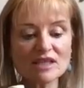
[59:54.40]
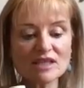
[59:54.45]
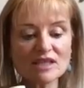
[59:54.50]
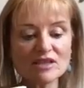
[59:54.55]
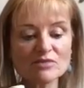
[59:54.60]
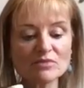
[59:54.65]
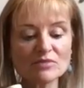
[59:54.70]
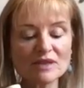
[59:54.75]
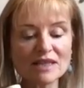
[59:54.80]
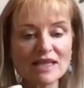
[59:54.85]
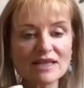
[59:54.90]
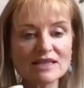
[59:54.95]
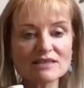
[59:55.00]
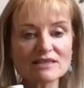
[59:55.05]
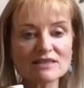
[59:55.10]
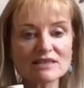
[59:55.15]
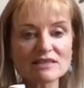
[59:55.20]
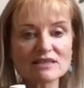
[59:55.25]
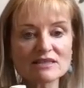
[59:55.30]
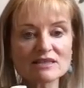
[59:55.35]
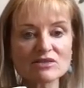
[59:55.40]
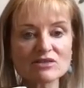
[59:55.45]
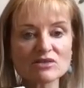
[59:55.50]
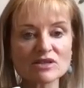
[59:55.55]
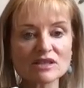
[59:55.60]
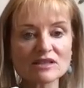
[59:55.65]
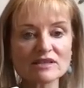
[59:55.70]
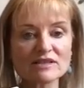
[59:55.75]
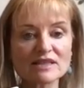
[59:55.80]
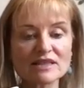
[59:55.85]
You bless the
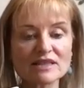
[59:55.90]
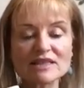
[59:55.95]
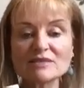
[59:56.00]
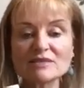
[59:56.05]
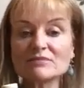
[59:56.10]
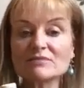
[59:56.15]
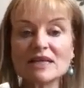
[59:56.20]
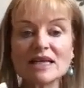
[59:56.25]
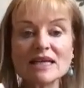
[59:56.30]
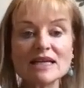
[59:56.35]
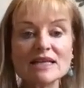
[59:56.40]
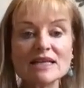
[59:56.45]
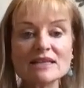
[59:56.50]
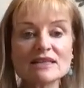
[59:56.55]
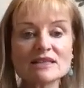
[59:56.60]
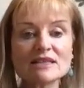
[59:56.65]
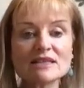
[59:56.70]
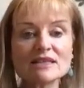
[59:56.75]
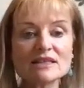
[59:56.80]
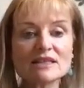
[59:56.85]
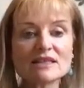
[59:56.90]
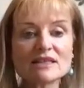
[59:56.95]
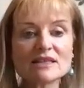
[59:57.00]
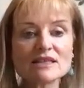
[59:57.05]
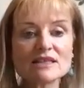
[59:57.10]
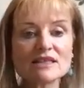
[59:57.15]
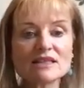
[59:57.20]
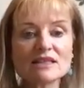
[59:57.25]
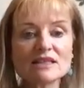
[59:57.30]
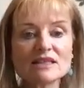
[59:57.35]
soil that it may
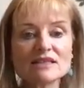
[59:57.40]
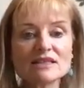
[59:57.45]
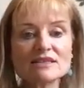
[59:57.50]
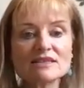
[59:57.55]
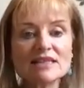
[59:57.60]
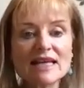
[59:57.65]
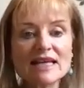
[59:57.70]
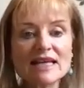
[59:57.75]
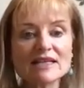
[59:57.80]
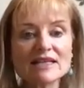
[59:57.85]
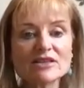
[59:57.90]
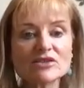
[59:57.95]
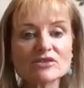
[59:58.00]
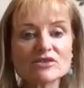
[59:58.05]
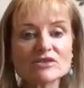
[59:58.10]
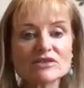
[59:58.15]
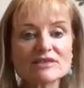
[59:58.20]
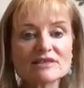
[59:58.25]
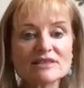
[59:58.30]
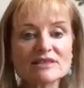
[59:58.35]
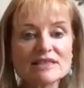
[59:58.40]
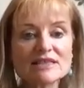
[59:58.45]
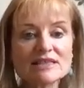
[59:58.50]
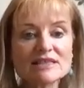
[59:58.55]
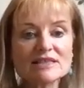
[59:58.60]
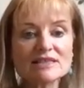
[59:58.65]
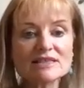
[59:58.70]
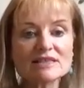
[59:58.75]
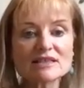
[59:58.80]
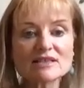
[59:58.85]
take your
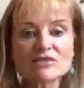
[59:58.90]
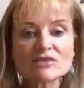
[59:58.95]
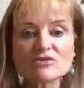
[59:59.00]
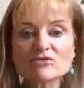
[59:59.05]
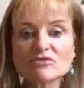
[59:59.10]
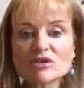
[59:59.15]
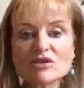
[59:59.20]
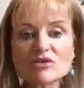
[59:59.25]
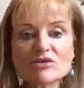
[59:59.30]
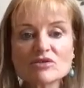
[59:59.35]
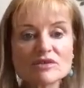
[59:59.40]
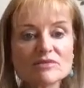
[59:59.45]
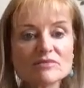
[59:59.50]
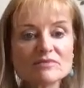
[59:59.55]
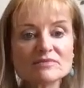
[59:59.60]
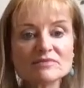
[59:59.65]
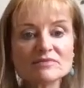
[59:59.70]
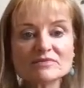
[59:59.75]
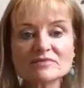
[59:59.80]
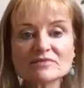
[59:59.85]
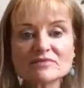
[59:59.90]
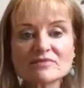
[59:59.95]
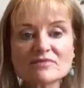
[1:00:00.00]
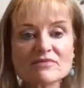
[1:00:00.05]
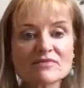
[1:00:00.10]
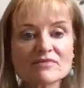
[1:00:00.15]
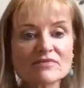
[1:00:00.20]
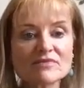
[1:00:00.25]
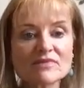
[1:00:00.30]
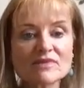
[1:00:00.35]
seeds and grow them
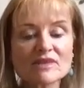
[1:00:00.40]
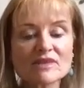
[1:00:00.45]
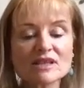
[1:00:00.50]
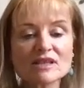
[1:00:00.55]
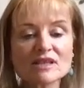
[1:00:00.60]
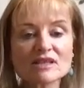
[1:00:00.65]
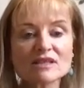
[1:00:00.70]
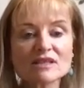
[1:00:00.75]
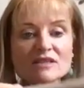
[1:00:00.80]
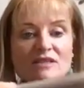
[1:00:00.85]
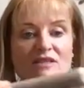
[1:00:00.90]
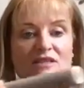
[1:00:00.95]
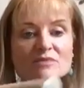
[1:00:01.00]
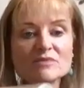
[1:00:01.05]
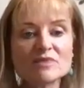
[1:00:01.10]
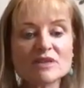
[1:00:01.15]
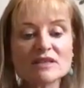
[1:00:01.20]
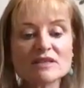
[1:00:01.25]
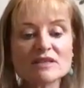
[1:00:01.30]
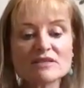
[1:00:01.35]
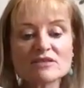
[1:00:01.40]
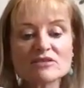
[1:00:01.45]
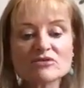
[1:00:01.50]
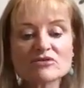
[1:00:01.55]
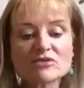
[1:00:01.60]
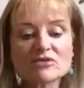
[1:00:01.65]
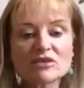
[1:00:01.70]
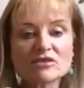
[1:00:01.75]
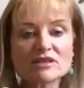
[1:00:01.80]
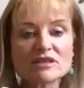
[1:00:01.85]
to be the
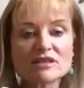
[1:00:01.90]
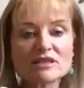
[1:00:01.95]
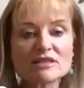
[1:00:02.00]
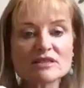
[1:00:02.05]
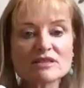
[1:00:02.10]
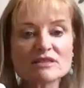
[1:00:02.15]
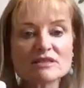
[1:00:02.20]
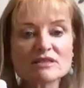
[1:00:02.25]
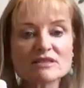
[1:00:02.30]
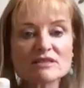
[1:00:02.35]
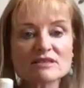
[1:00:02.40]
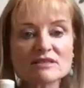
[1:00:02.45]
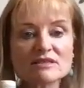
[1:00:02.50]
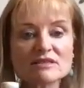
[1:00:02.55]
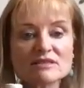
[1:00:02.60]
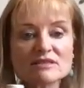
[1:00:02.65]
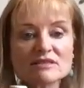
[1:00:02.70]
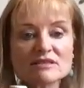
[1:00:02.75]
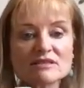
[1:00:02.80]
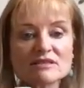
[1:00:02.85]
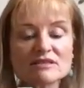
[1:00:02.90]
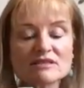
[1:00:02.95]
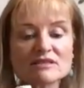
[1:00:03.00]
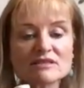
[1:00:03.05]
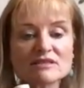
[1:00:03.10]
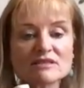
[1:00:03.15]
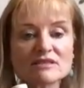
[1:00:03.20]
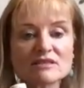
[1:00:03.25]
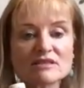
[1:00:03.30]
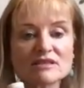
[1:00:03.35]
strongest,
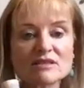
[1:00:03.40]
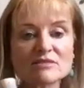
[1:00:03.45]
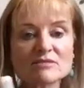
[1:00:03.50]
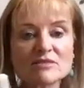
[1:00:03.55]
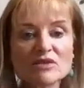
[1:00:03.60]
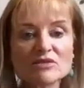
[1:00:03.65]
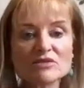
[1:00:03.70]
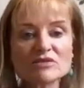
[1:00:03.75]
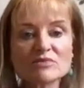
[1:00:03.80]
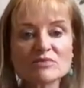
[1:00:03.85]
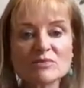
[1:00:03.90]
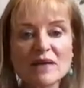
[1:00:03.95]
the most